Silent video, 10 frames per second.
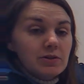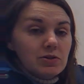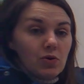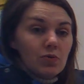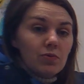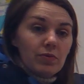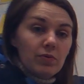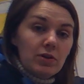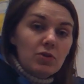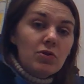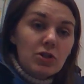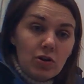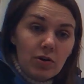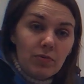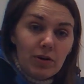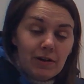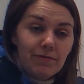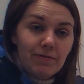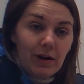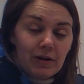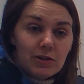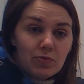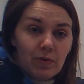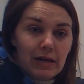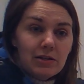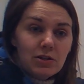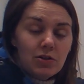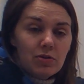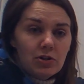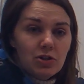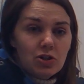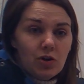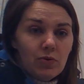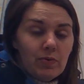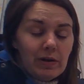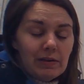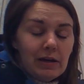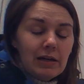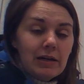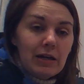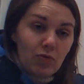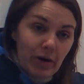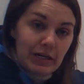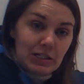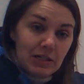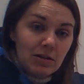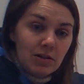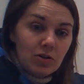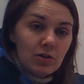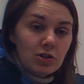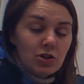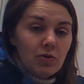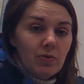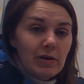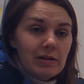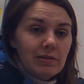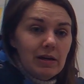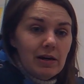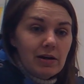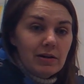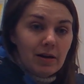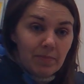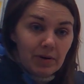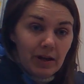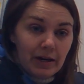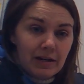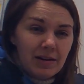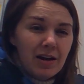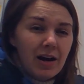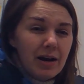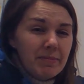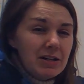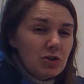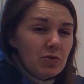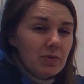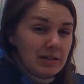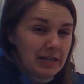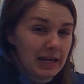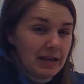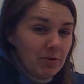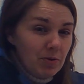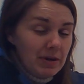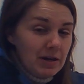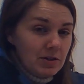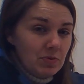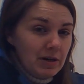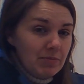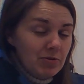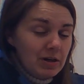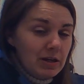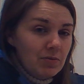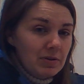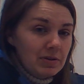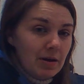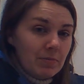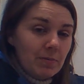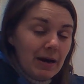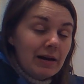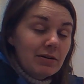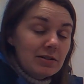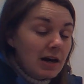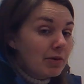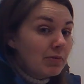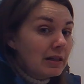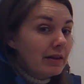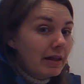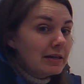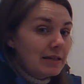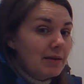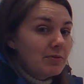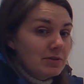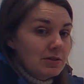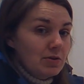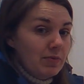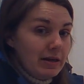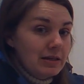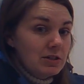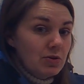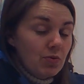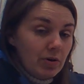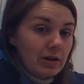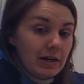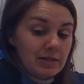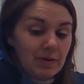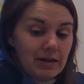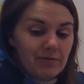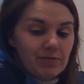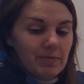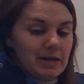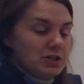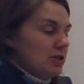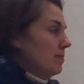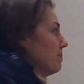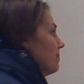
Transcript: So you could show your work in various ways. You could show it with an equation. You could show it with a number line. I'm going to show it with a table, because when I'm working with number patterns, I really like tables as a way to organize my information.